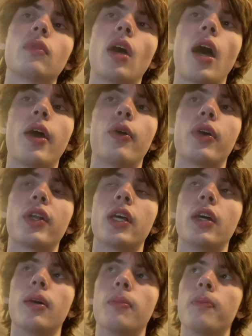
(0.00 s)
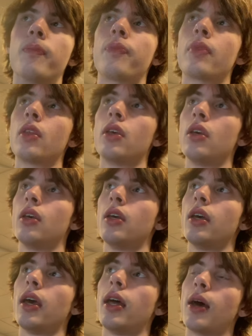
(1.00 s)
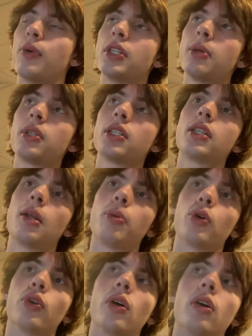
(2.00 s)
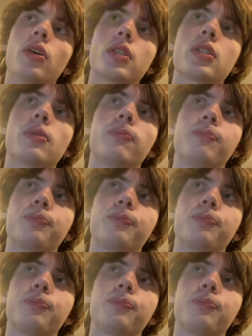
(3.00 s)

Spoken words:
I Ionoed him, and I was able to set up our Ralts.